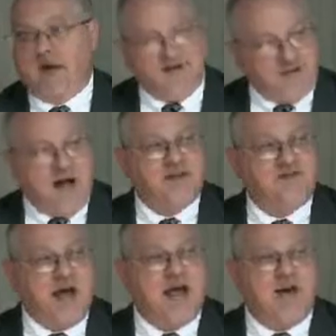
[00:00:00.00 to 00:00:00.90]
He's
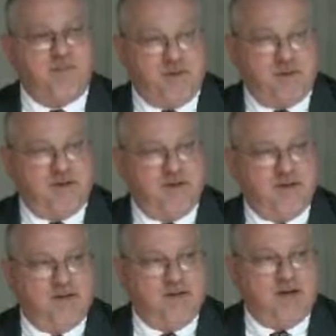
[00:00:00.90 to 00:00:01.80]
God's Lamb.
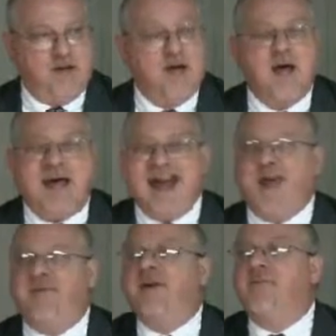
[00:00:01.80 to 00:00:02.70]

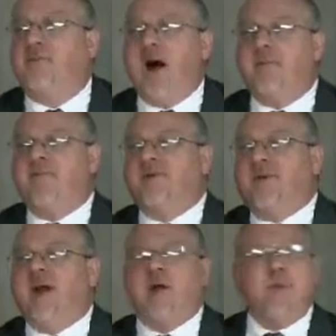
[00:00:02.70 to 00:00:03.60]
Even from the
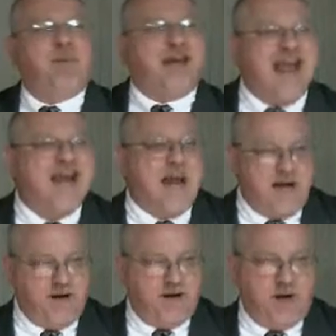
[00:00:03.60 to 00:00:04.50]
very
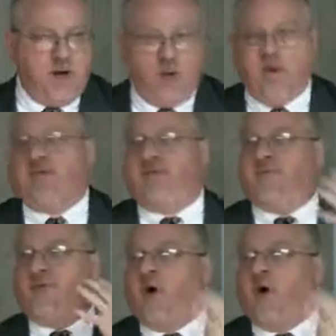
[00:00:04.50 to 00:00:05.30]
beginning, with the